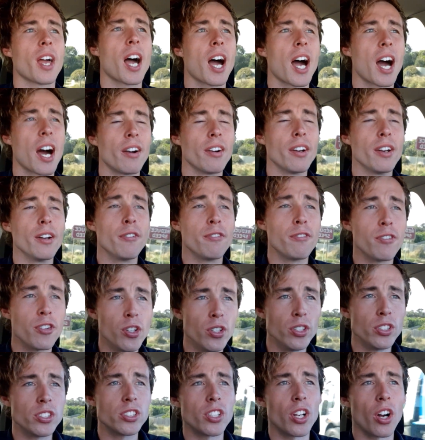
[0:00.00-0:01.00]
are in a
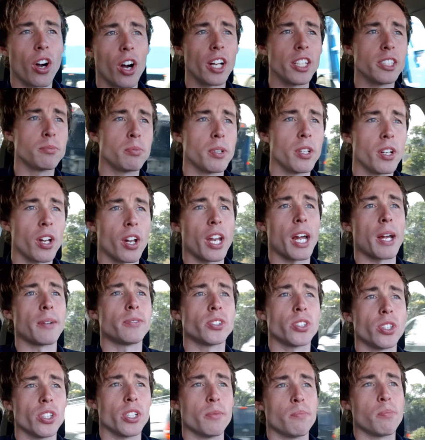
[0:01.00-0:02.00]
few sides but not
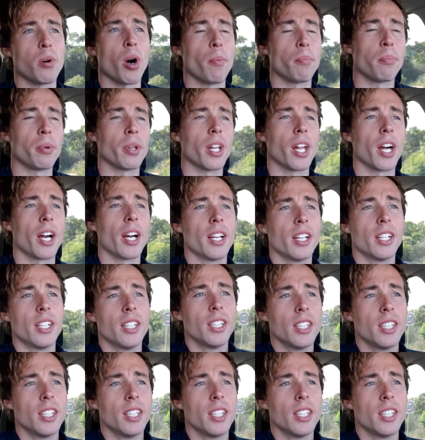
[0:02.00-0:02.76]
absolutely popular.